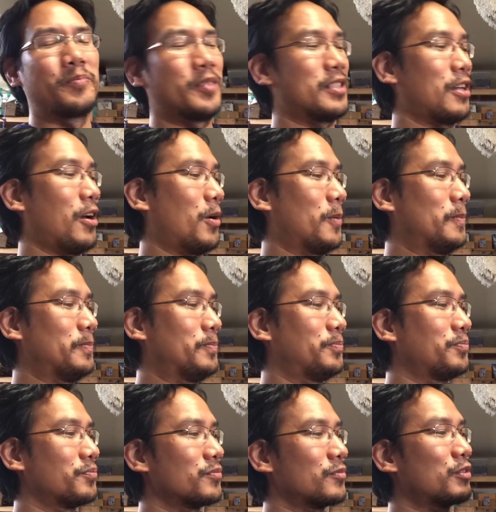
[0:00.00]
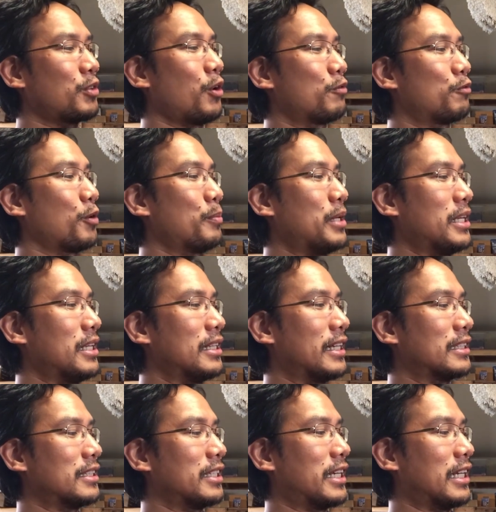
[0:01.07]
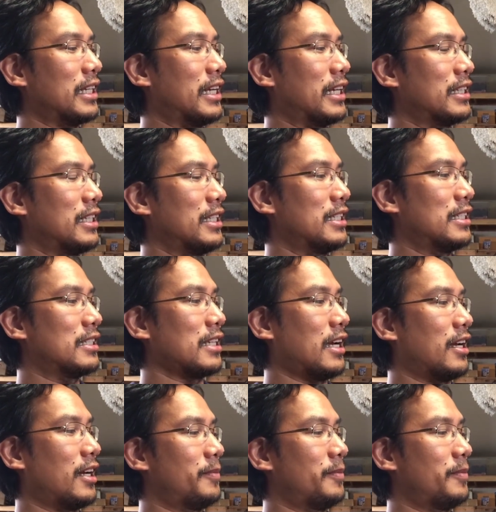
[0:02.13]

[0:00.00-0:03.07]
So for me, like, to get like these,